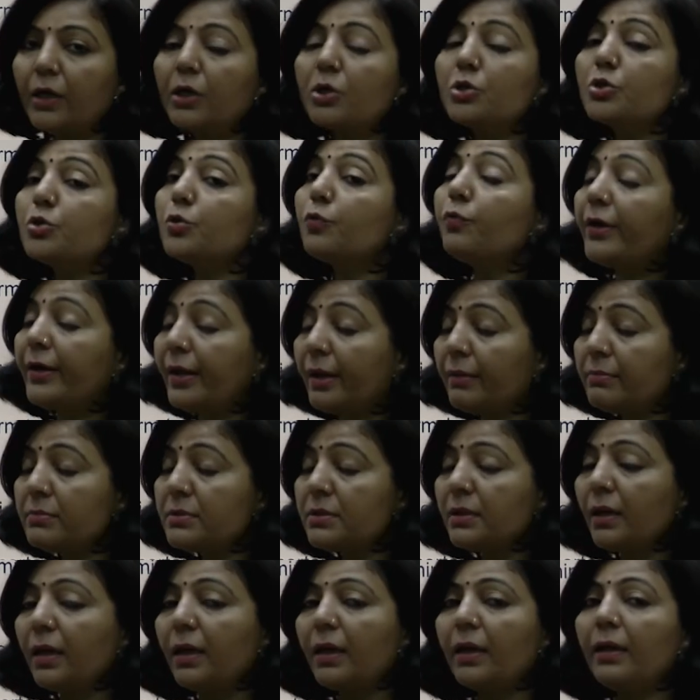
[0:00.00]
so what i am
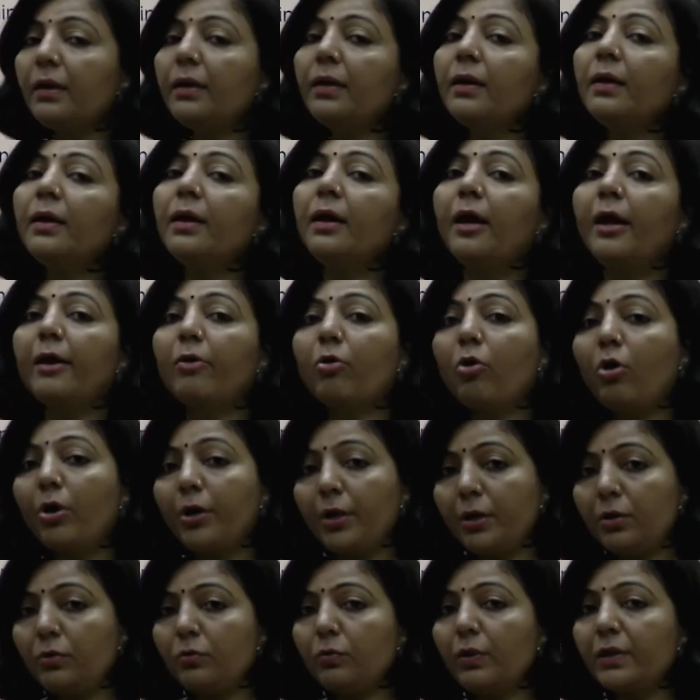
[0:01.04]
saying
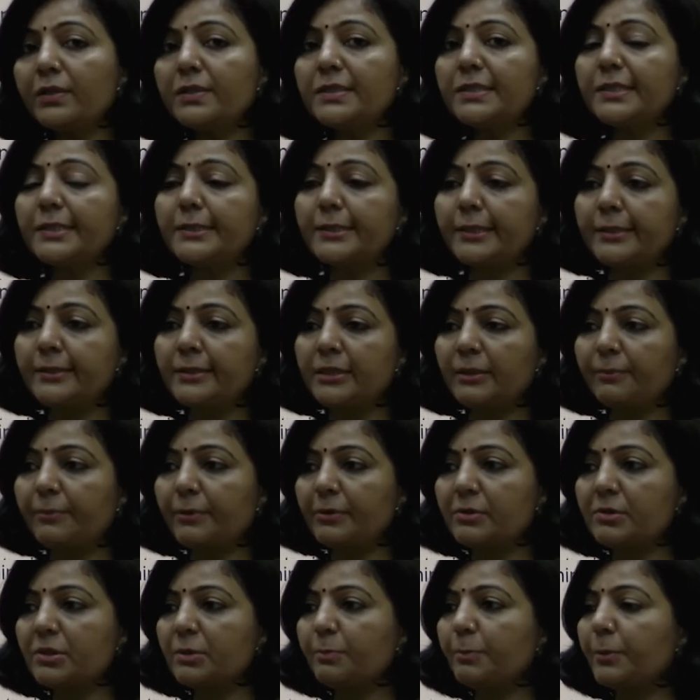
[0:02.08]
according to uncertainty
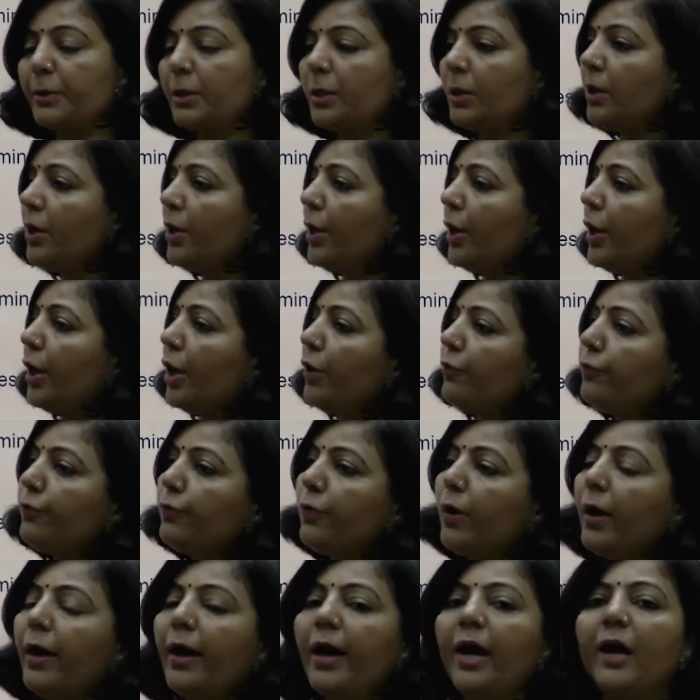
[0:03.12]
principle if you
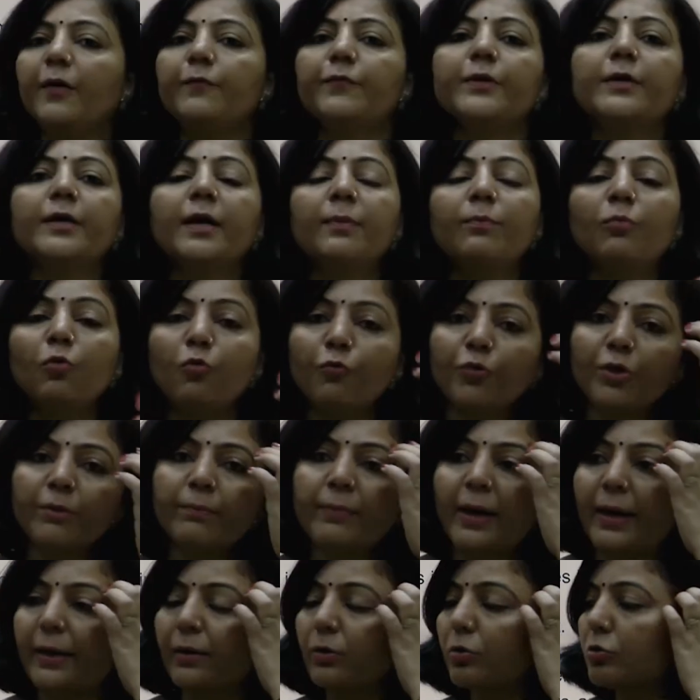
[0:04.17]
are having a moving
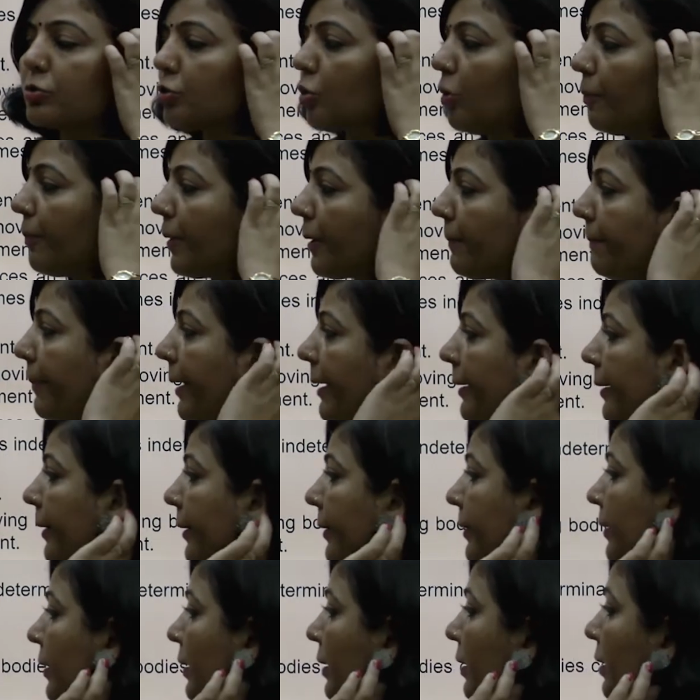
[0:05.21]
microscopic
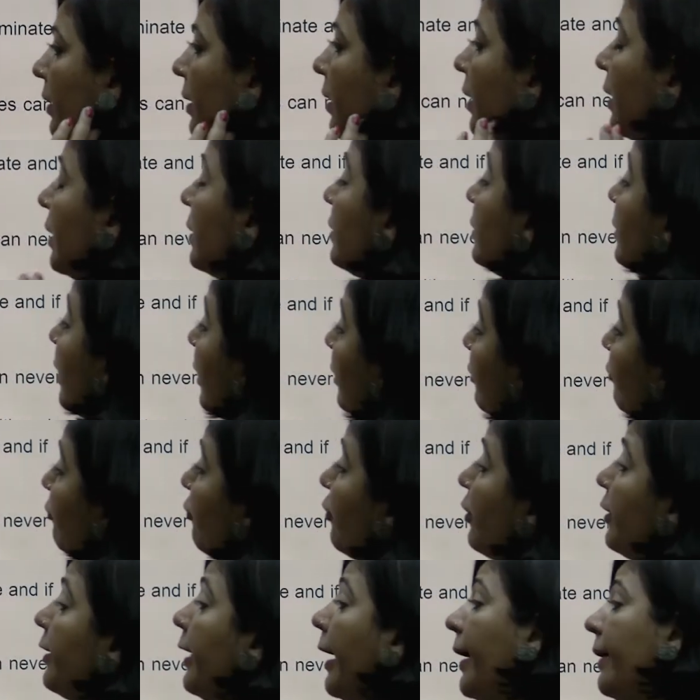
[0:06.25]
particle then for
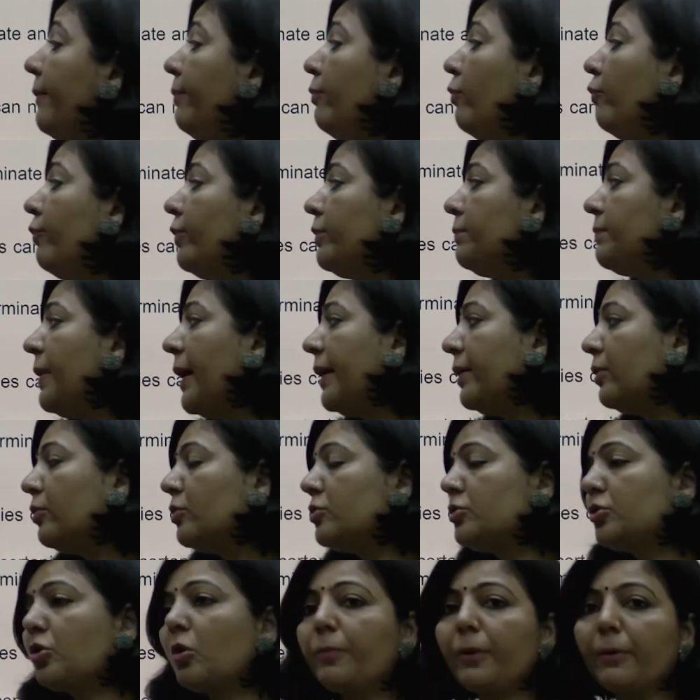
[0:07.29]
that moving
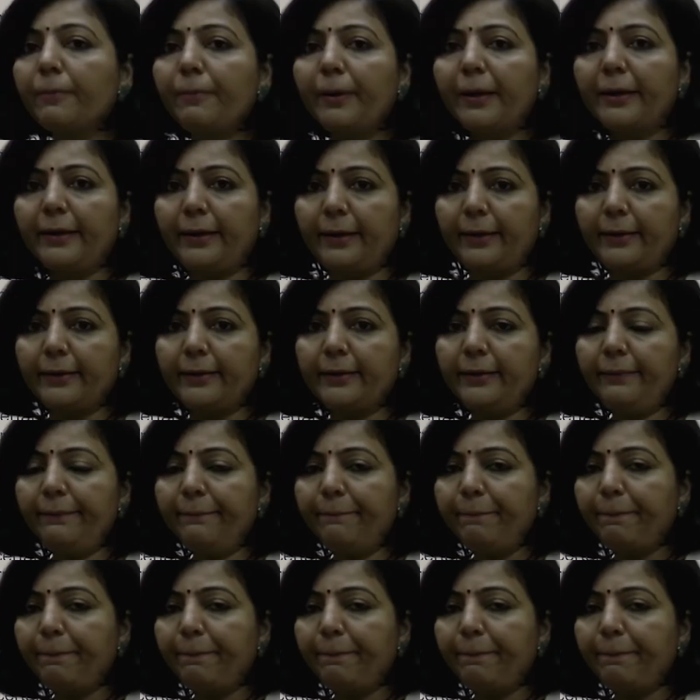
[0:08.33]
microscopic particle